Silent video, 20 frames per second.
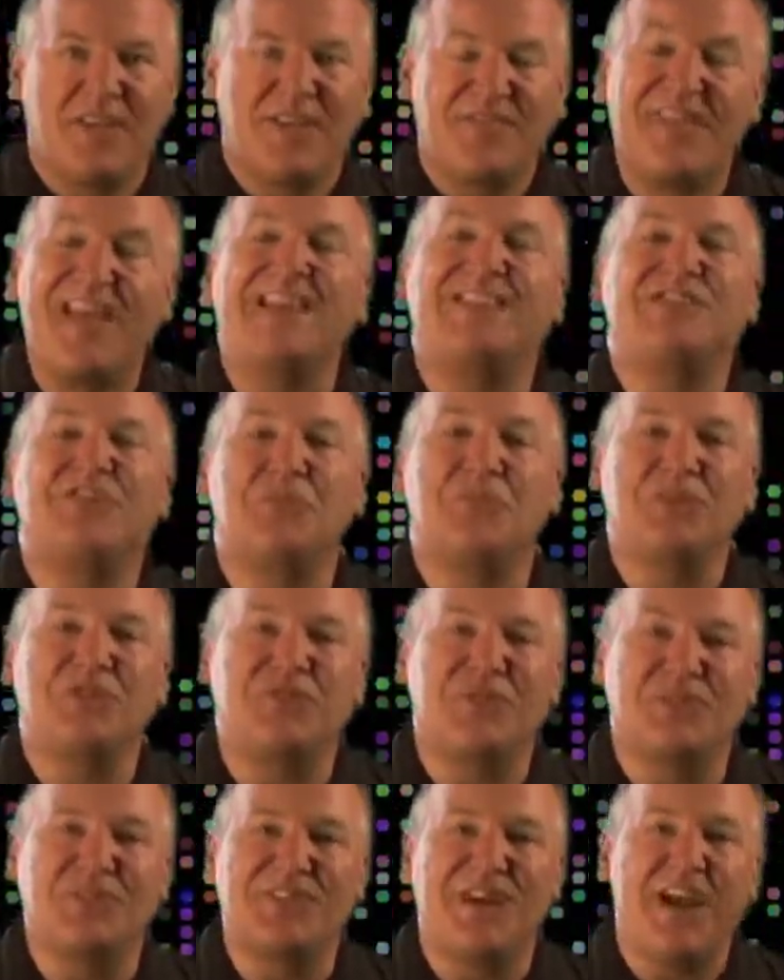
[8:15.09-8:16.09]
Thanks so much
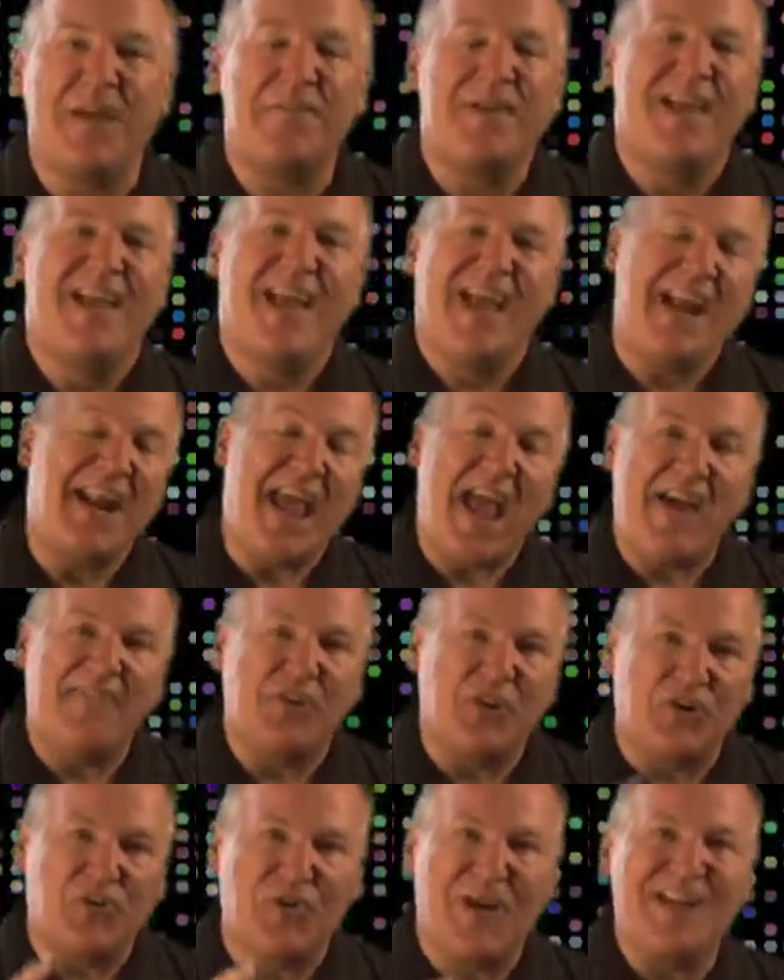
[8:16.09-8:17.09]
for your time, and have
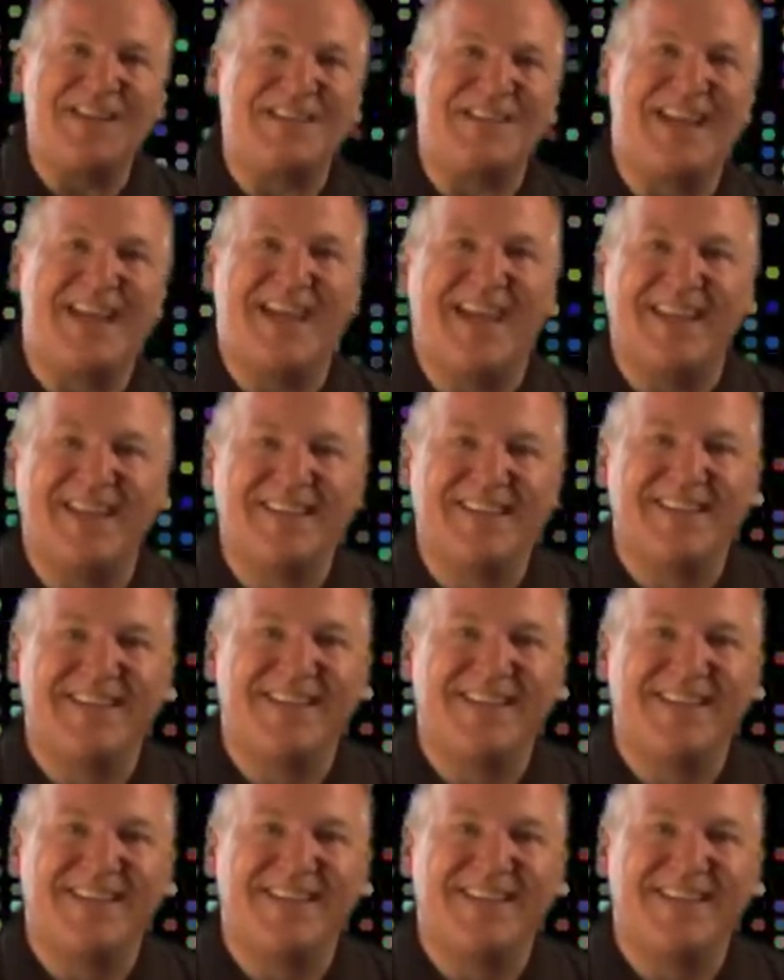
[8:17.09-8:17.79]
a great day.